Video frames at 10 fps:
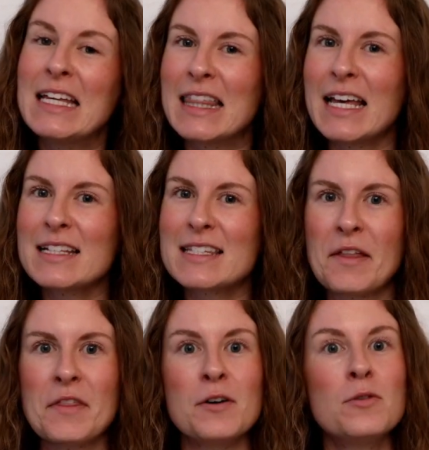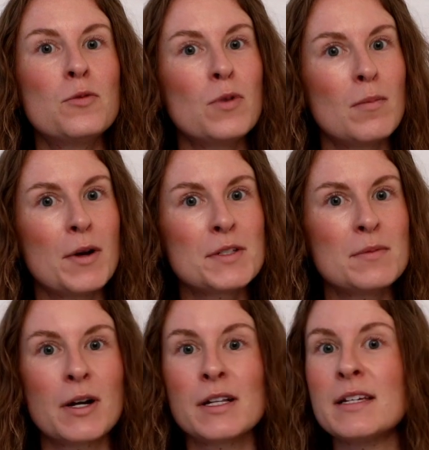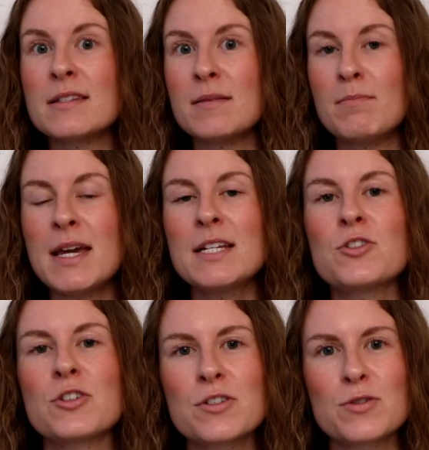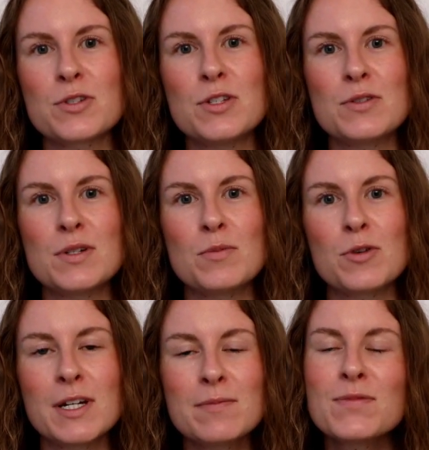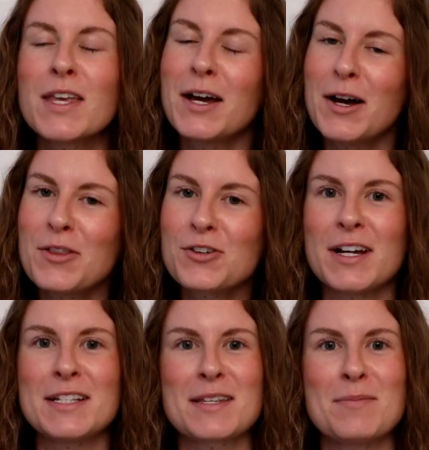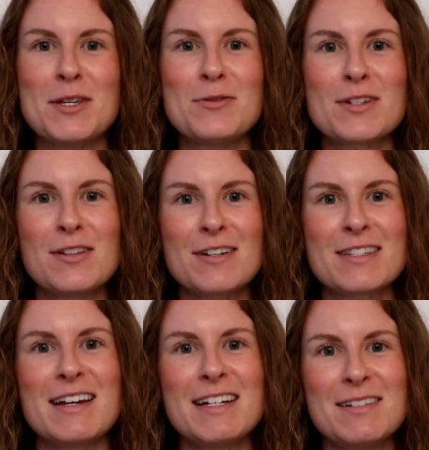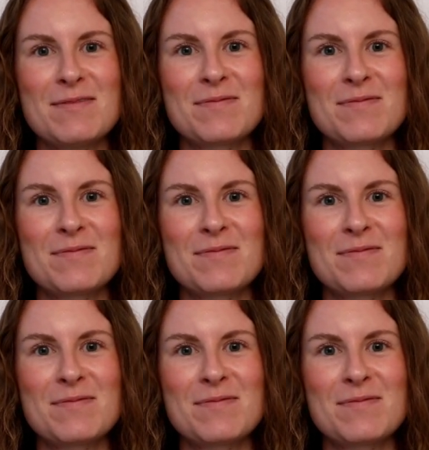That said though, while malted barley is the main sugar source used in brewing, other grains can be used alongside it.